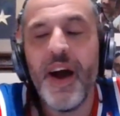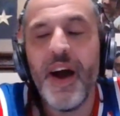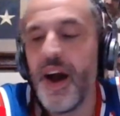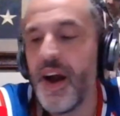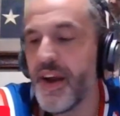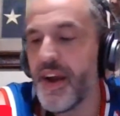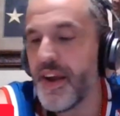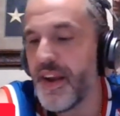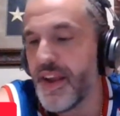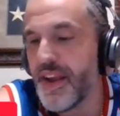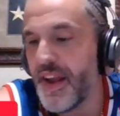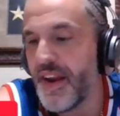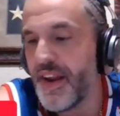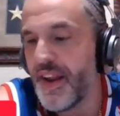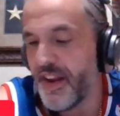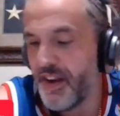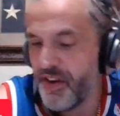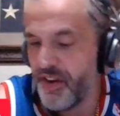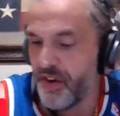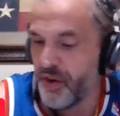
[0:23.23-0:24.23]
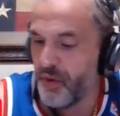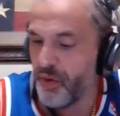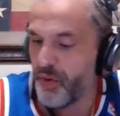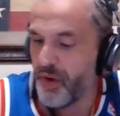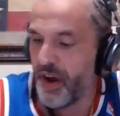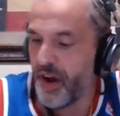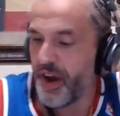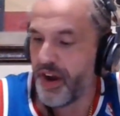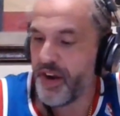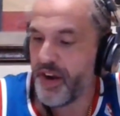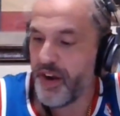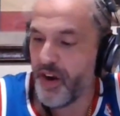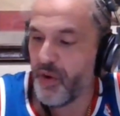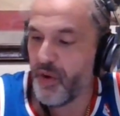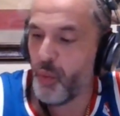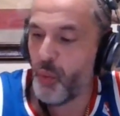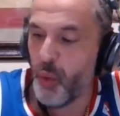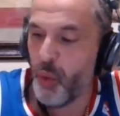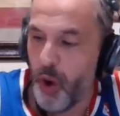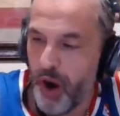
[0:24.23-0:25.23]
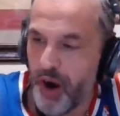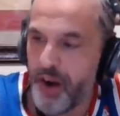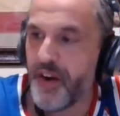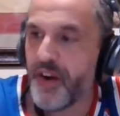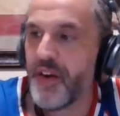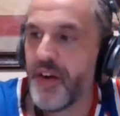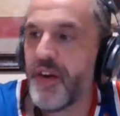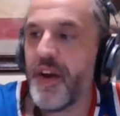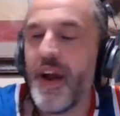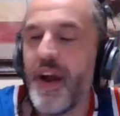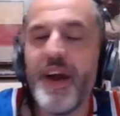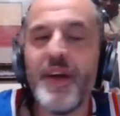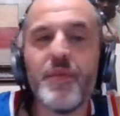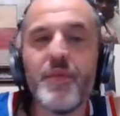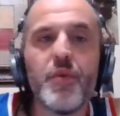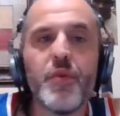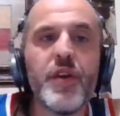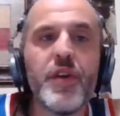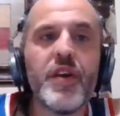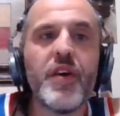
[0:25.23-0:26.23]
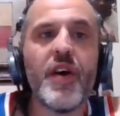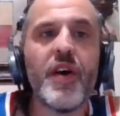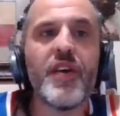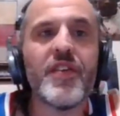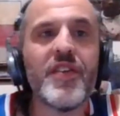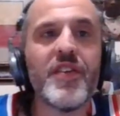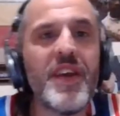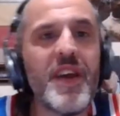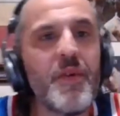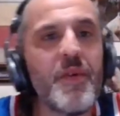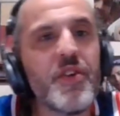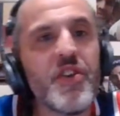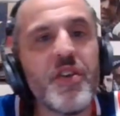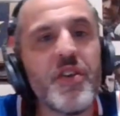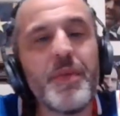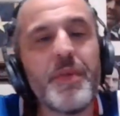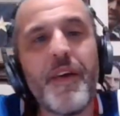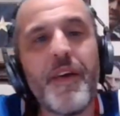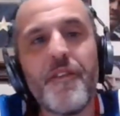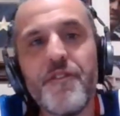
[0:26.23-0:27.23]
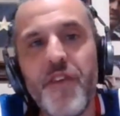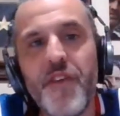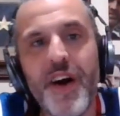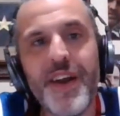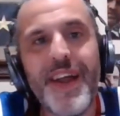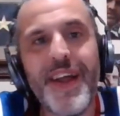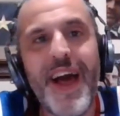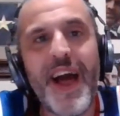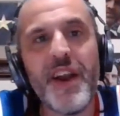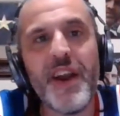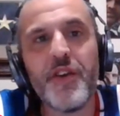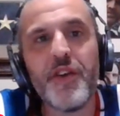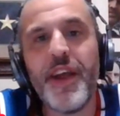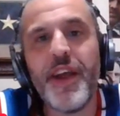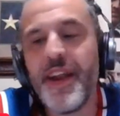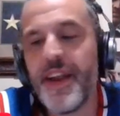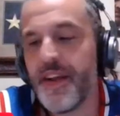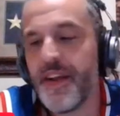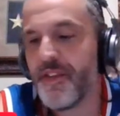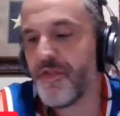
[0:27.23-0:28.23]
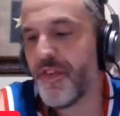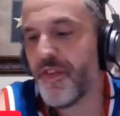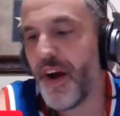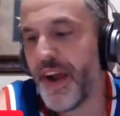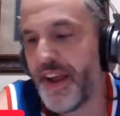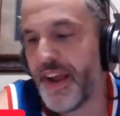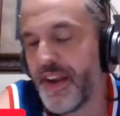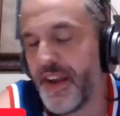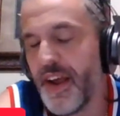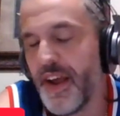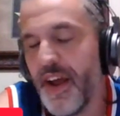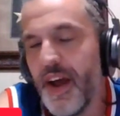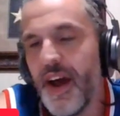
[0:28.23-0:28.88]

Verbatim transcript: Uh, Going to get into uh, Kurt Walker and Rudy Garcia, which should be a fun, entertaining fight.